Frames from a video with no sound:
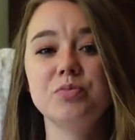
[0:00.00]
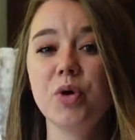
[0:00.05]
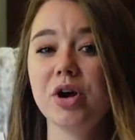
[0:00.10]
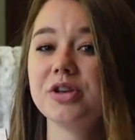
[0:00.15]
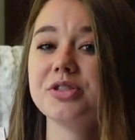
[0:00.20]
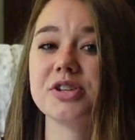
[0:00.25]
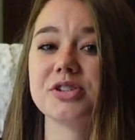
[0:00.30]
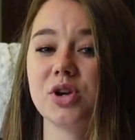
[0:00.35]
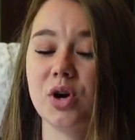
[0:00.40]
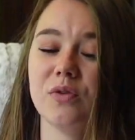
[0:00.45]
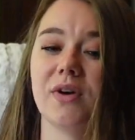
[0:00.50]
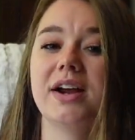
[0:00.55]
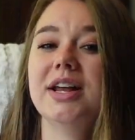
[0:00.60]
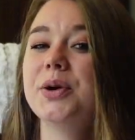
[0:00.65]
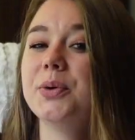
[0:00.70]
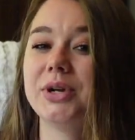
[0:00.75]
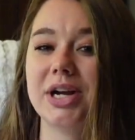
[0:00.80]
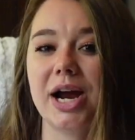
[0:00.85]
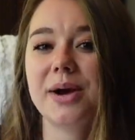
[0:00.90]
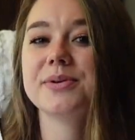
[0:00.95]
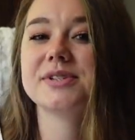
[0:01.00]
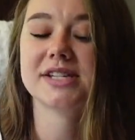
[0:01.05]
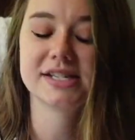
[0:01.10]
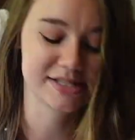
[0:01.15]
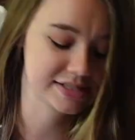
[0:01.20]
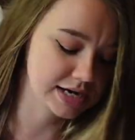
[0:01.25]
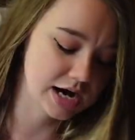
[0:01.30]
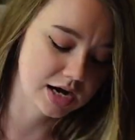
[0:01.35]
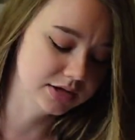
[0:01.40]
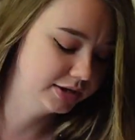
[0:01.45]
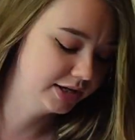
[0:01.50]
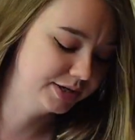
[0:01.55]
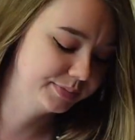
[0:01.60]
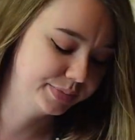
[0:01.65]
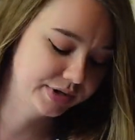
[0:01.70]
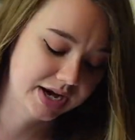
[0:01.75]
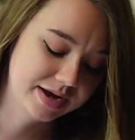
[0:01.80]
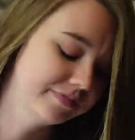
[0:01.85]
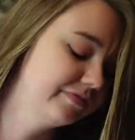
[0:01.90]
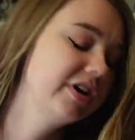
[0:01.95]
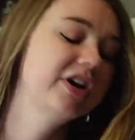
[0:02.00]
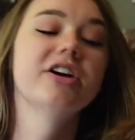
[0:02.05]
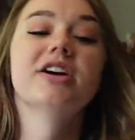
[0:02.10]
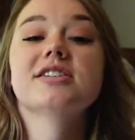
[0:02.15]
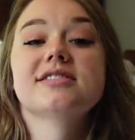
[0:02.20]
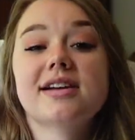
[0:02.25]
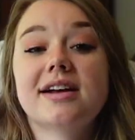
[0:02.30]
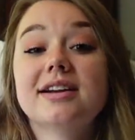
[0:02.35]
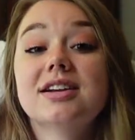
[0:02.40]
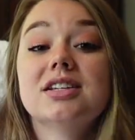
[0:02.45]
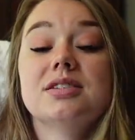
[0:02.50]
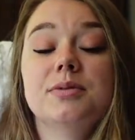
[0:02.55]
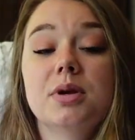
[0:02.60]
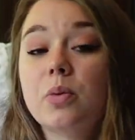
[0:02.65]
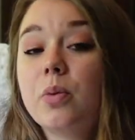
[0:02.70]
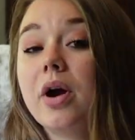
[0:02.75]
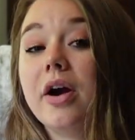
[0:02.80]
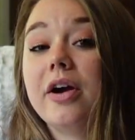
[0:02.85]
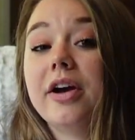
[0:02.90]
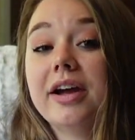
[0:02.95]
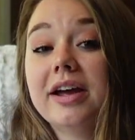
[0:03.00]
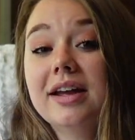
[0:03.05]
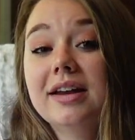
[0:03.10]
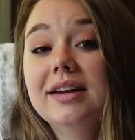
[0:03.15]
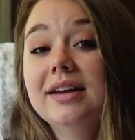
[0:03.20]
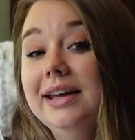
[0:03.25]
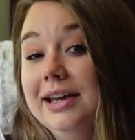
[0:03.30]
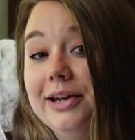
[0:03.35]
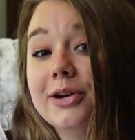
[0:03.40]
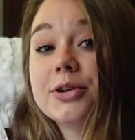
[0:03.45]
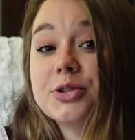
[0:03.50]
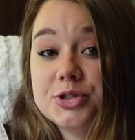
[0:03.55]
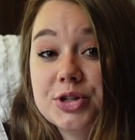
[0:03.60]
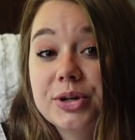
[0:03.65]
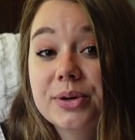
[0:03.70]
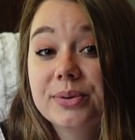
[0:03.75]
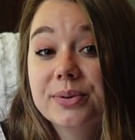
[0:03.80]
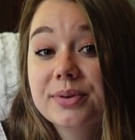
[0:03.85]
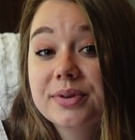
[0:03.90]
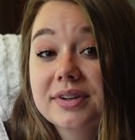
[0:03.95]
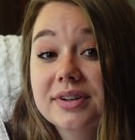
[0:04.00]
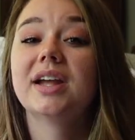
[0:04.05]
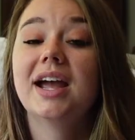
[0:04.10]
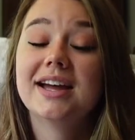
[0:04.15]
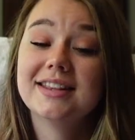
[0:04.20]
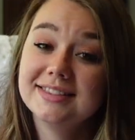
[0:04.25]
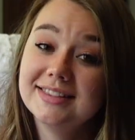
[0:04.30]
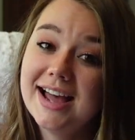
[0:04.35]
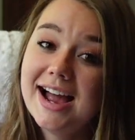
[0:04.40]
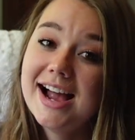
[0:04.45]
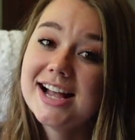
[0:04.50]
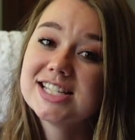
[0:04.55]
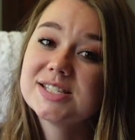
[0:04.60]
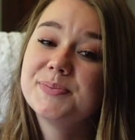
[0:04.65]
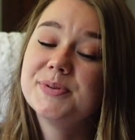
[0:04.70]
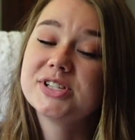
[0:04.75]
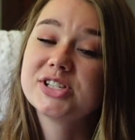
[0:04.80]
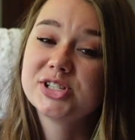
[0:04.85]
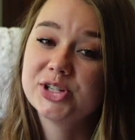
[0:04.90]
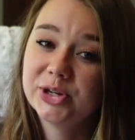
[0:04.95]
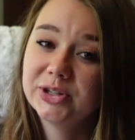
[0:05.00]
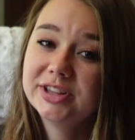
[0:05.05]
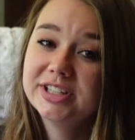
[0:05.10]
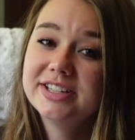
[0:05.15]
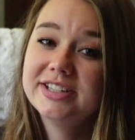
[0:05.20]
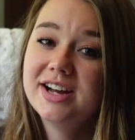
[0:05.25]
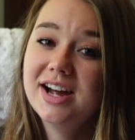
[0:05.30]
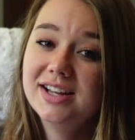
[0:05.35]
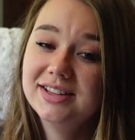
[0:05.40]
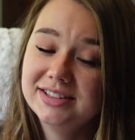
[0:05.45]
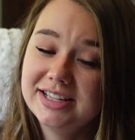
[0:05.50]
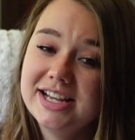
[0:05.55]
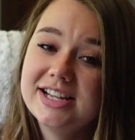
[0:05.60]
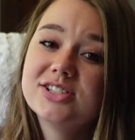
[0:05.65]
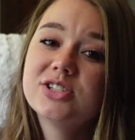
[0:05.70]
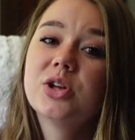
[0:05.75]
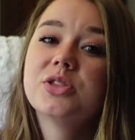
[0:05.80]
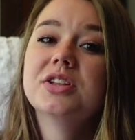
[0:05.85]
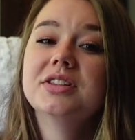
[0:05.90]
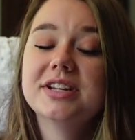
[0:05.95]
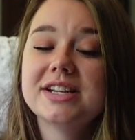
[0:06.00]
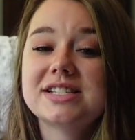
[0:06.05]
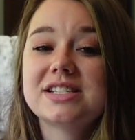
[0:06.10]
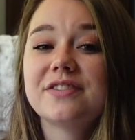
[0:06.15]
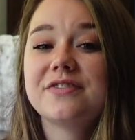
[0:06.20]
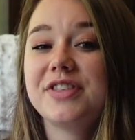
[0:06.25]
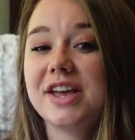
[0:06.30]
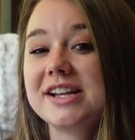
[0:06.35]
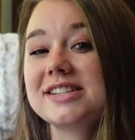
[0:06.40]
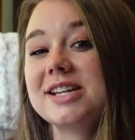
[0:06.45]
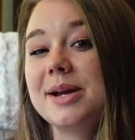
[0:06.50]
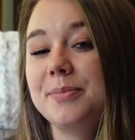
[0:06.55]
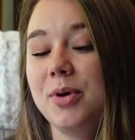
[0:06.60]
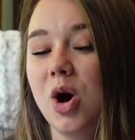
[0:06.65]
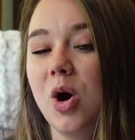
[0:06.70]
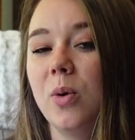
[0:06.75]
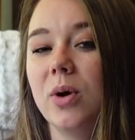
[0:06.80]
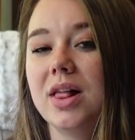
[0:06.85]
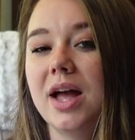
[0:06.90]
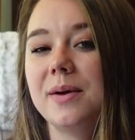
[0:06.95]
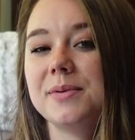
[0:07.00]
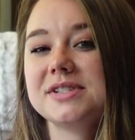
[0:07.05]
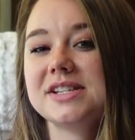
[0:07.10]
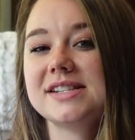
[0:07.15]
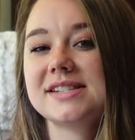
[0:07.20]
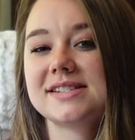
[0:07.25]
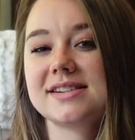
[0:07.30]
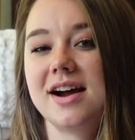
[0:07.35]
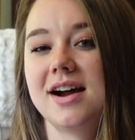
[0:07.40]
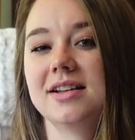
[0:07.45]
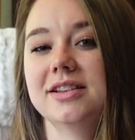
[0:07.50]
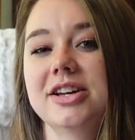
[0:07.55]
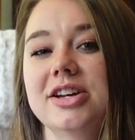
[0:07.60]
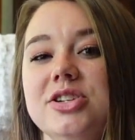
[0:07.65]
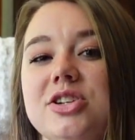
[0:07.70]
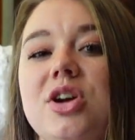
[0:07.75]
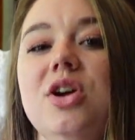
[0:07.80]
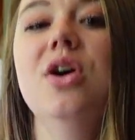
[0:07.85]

wear this already when I was in Scotland, but I am very excited to be wearing it here too. And last but certainly not least on the list of things I bought while I was in Scotland